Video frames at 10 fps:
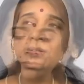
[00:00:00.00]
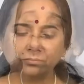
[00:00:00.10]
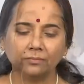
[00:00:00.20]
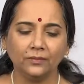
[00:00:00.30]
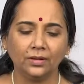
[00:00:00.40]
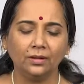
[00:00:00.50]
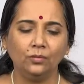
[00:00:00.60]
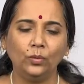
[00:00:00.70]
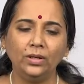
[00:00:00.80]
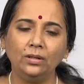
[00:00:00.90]
So
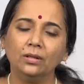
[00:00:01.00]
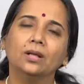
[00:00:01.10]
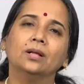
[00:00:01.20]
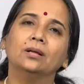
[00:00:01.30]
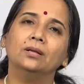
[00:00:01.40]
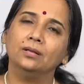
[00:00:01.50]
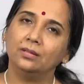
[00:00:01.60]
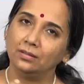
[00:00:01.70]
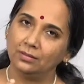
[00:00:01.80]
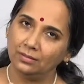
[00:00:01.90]
when
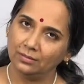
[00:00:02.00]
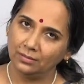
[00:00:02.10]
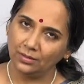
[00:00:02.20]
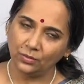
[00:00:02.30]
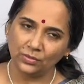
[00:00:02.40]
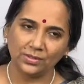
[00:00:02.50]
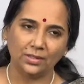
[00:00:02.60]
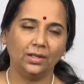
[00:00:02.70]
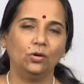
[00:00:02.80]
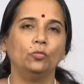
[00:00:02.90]
it was
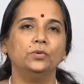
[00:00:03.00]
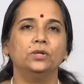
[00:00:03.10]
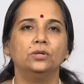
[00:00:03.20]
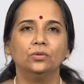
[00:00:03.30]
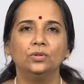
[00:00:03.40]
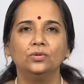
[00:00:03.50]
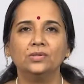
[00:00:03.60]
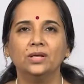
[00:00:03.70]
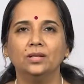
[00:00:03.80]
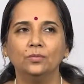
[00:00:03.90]
adopted into
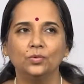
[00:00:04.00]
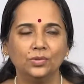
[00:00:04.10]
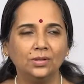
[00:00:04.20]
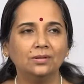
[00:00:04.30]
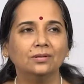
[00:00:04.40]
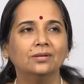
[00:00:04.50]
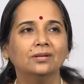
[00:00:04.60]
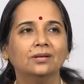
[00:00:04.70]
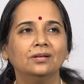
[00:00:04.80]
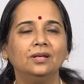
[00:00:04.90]
Hindustani music,
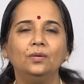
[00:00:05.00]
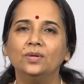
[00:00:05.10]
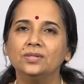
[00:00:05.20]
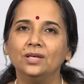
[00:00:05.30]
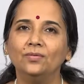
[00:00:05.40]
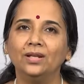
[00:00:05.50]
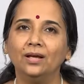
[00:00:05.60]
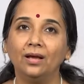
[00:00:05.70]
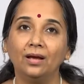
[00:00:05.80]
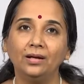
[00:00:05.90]
it was given a
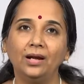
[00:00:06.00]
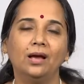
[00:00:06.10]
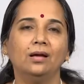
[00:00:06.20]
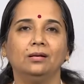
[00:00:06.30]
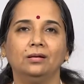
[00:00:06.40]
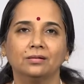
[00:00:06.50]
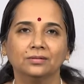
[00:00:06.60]
Kannada ang.